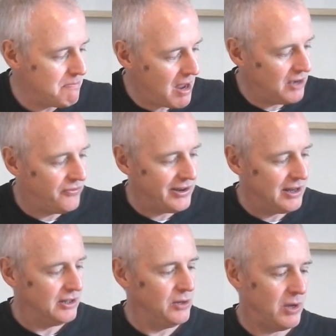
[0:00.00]
been made for
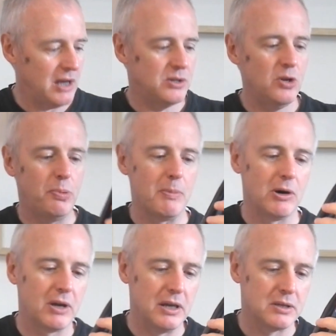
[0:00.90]
UK
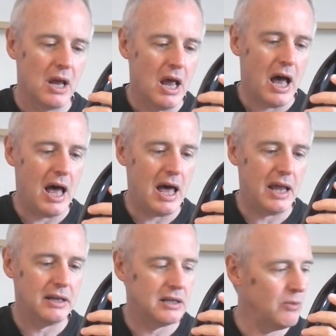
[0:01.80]
supermarkets,
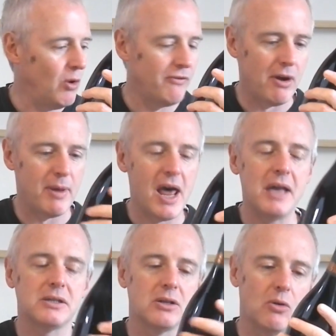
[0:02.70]
and one for
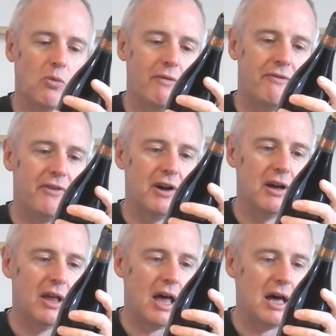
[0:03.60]
M&S, one
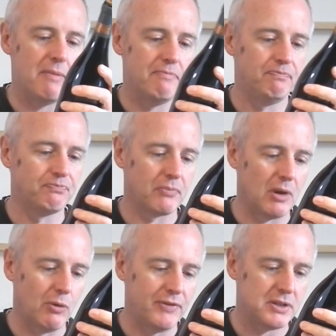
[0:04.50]

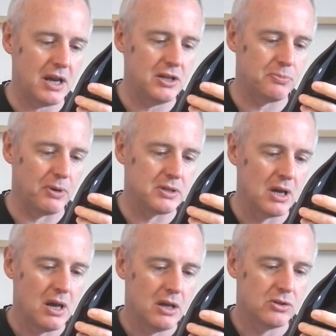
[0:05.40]
for
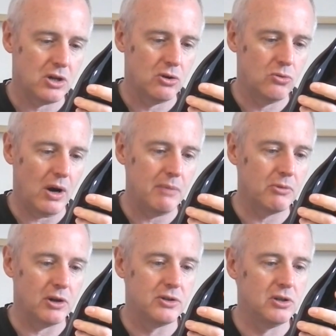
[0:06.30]
Sainsbury's. So
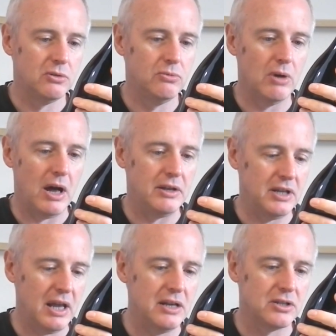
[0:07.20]
I'm going to
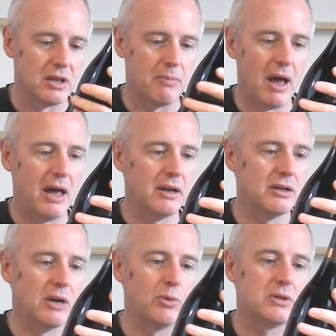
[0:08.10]
dig into them
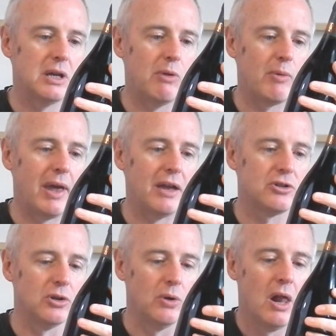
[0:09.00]
and we'll see where we
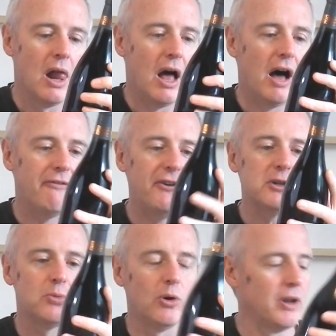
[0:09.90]
get to.
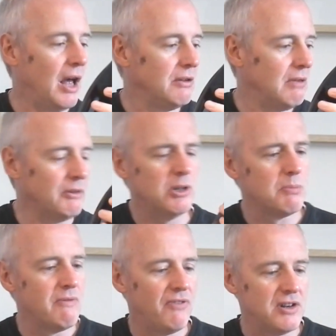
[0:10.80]
First one, I'll do
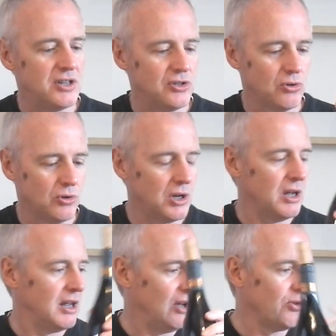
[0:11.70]
them in vintage
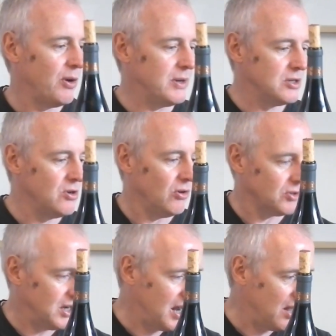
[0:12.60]
order, although it's
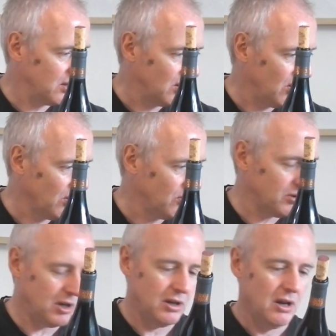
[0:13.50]
not in alcohol
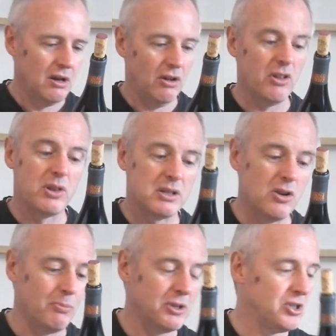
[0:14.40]
order, although there's
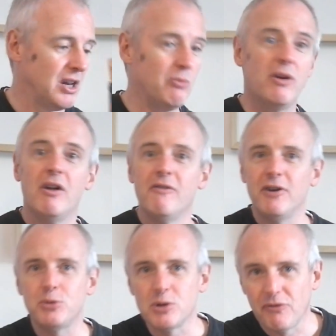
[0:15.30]
not much in it.
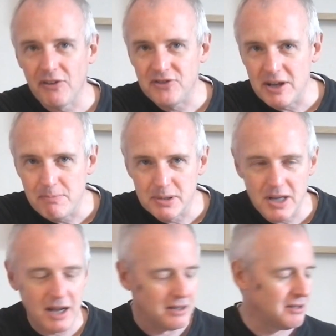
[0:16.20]
First one's 15%,
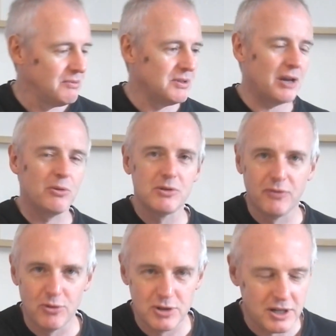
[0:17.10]
second one's
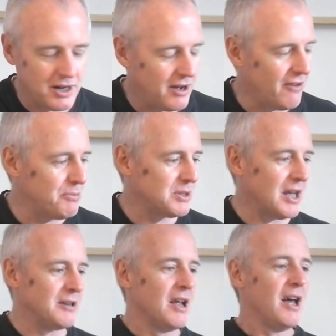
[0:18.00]

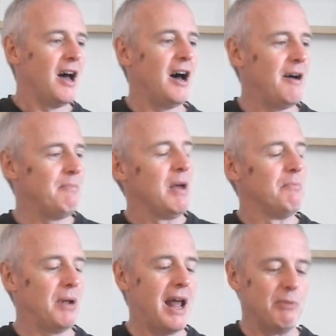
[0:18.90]

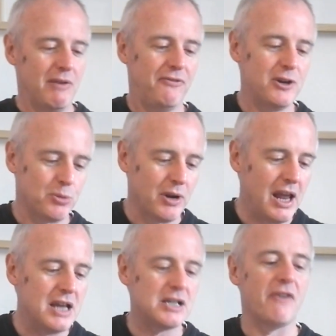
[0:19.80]
14.5%. But anyway, first
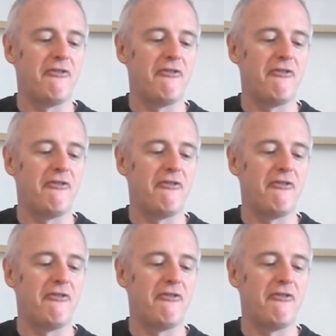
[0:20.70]
one is